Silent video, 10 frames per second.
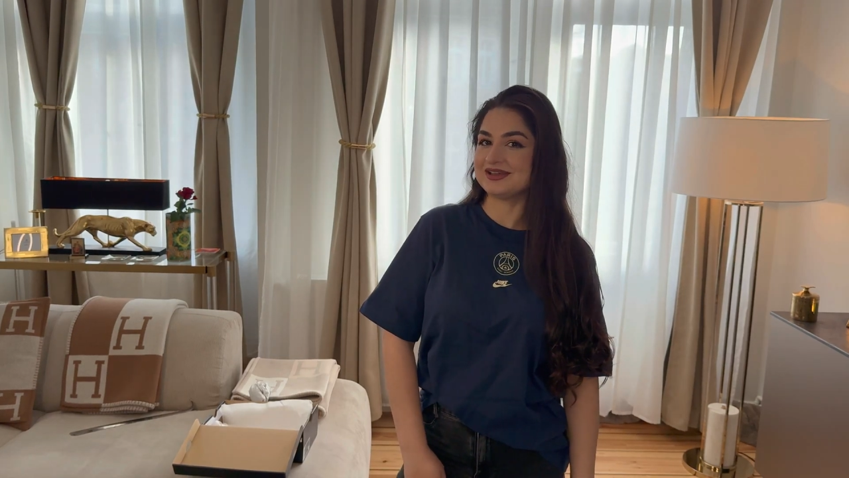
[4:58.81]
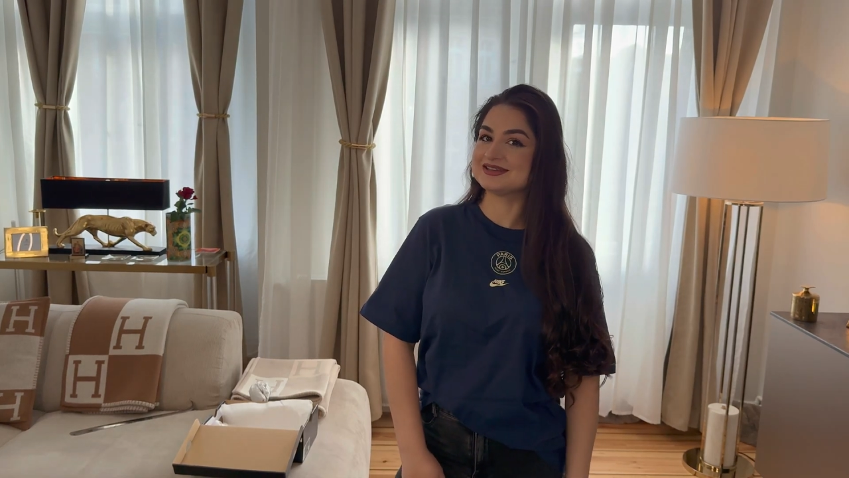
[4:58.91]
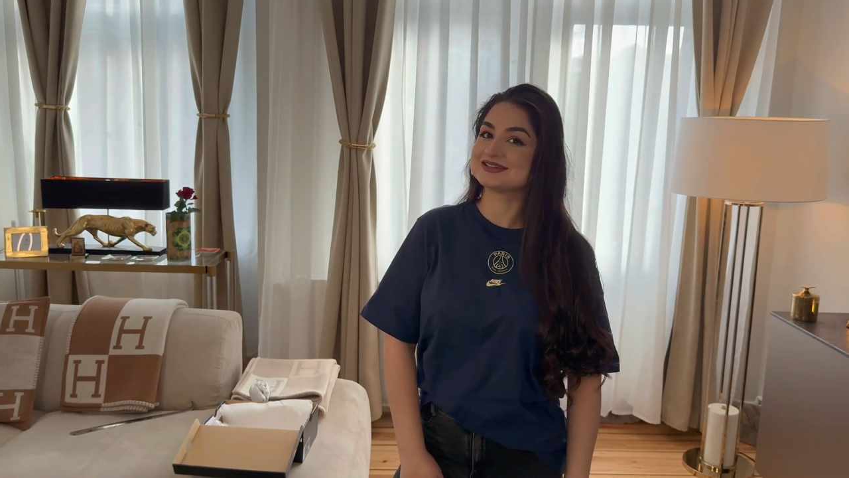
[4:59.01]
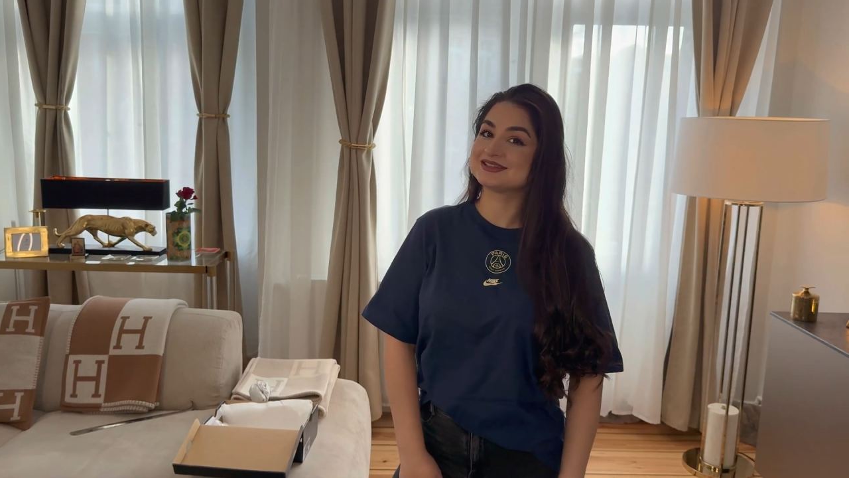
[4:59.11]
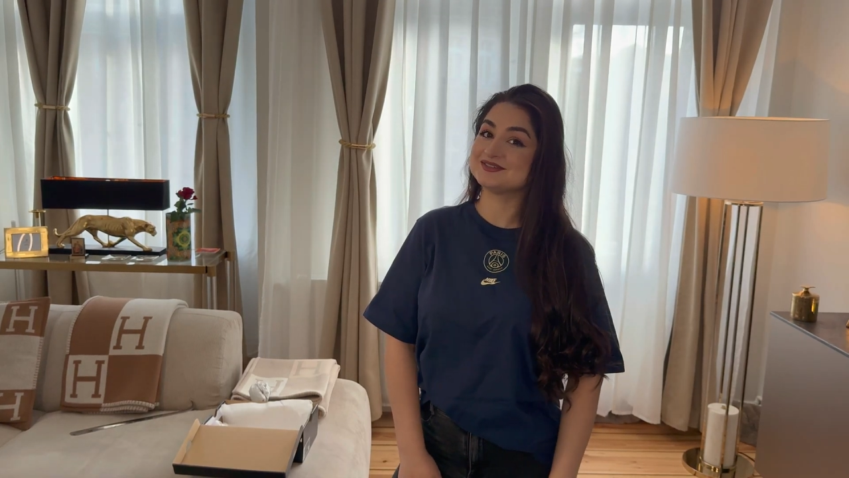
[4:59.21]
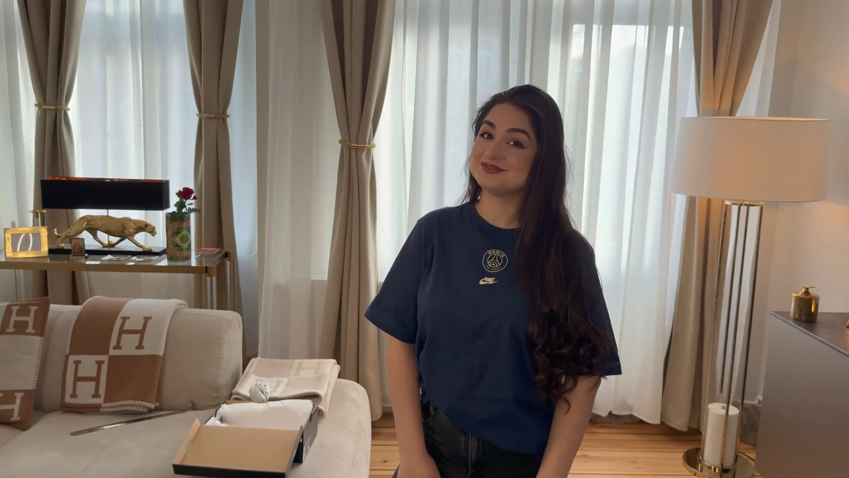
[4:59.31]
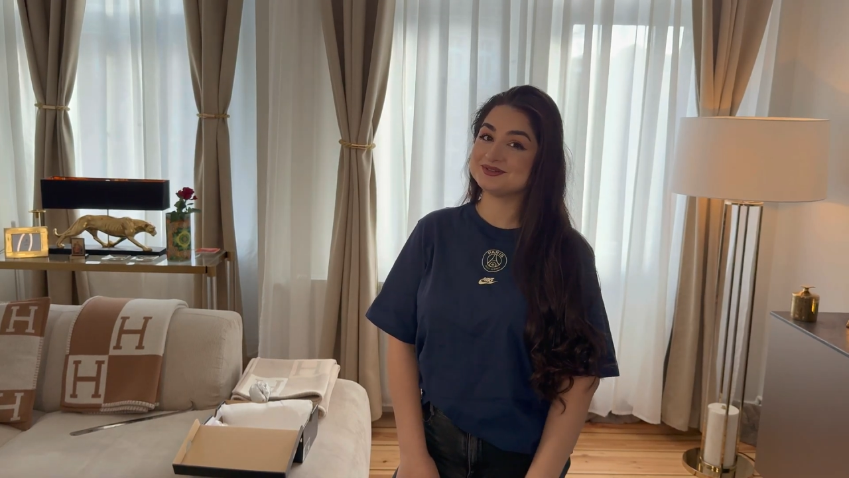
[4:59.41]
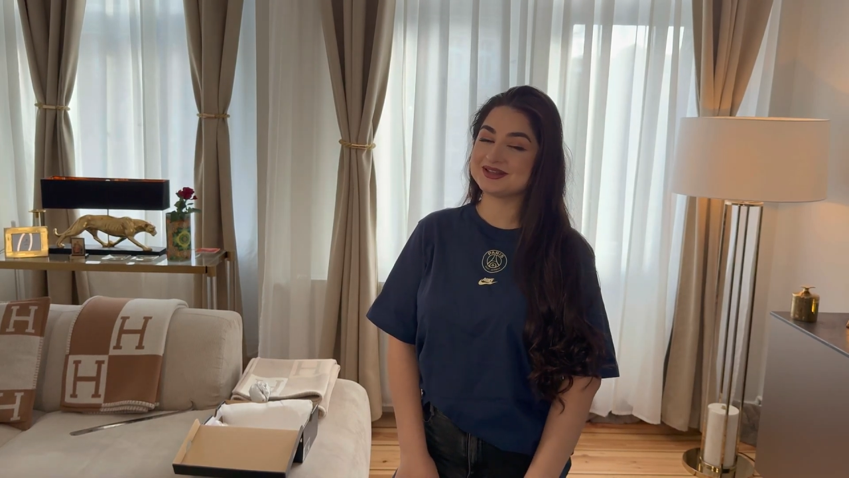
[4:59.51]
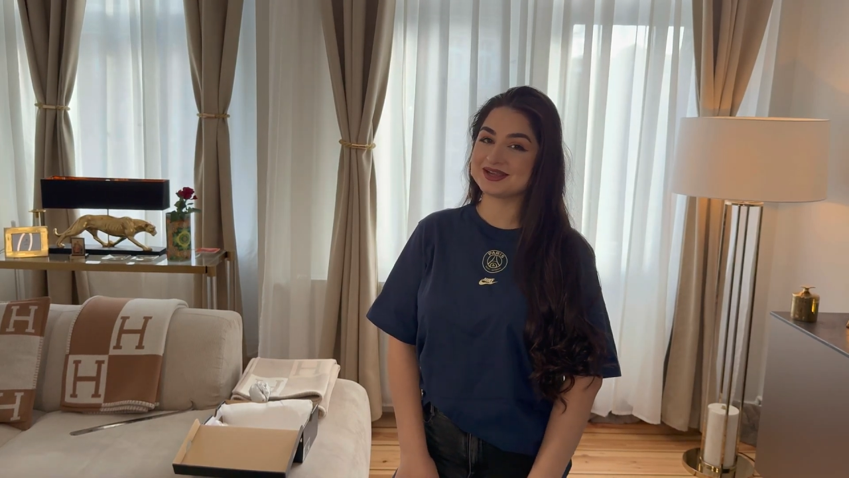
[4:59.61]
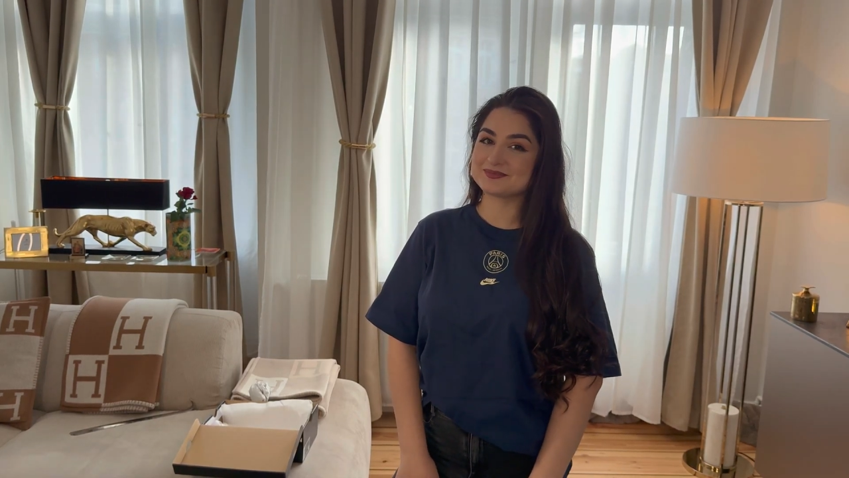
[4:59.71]
and if you
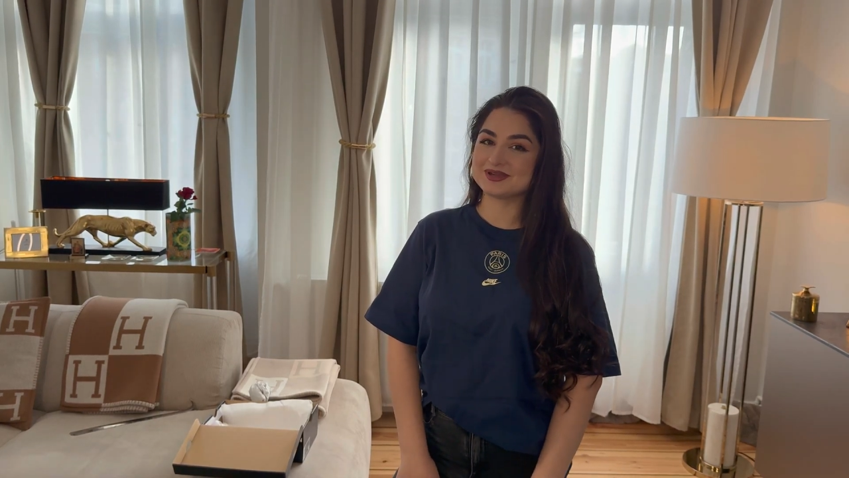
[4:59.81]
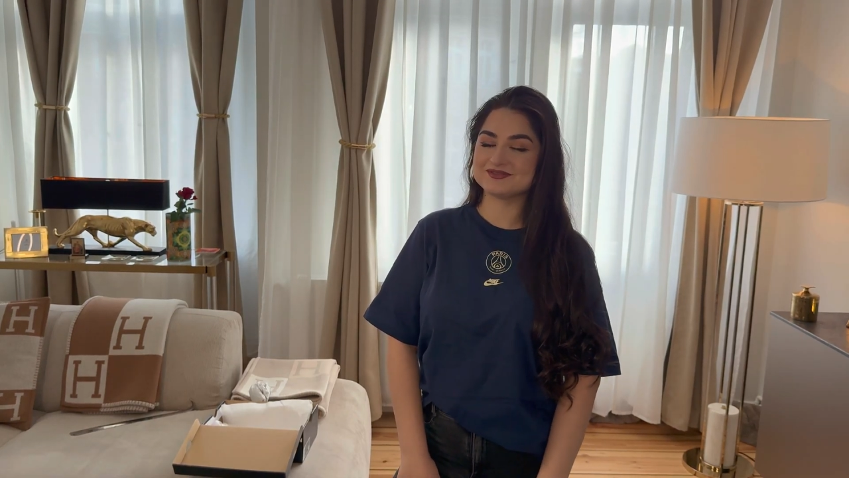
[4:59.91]
like my